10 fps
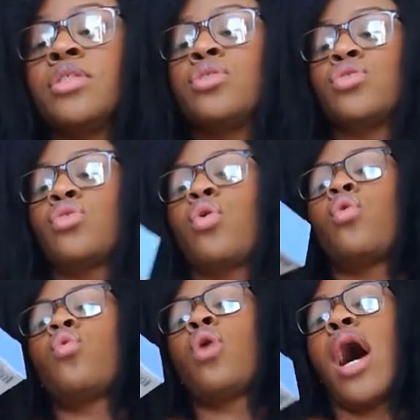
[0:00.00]

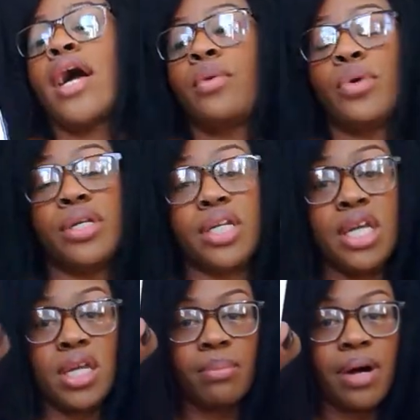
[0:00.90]
So I would
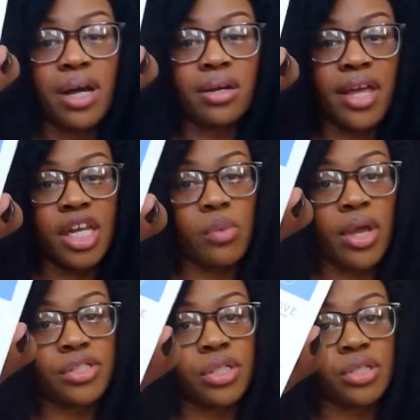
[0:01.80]
need a bottle
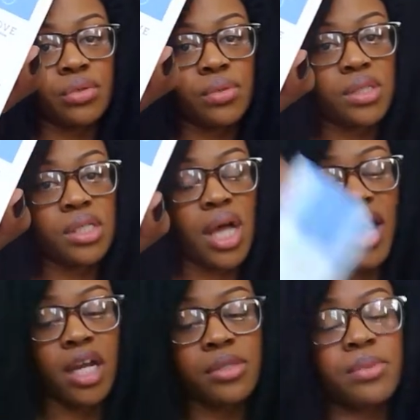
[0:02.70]
anyway to use these
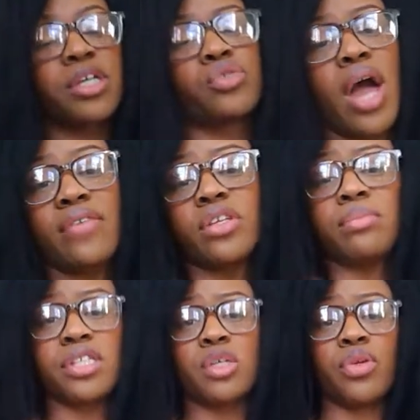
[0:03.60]
items because you have to
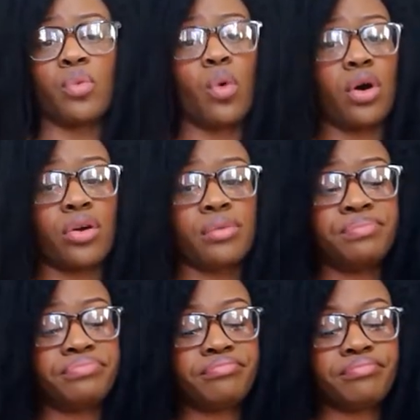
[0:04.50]
mix it with
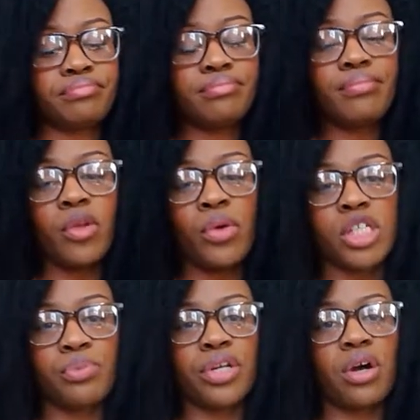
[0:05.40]
water, which
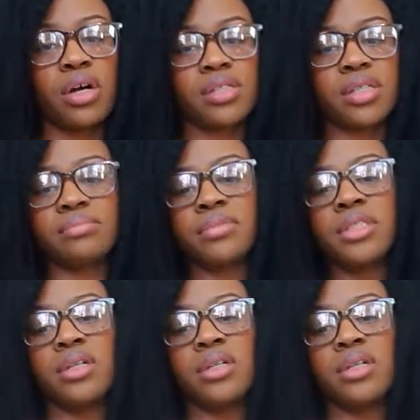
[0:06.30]
is pretty awesome.